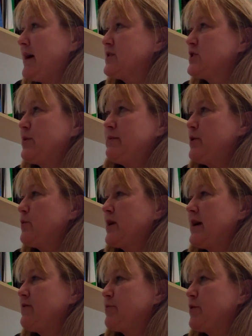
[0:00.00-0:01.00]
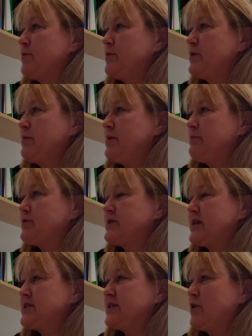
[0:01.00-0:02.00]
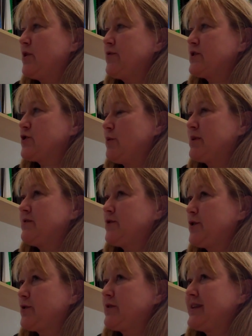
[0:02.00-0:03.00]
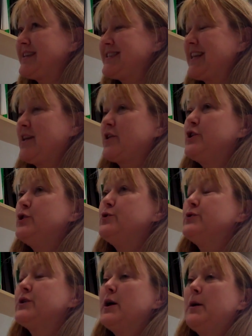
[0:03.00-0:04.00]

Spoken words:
but Swinburne won't have a problem with me presenting on the topic of learner analytics, and I can use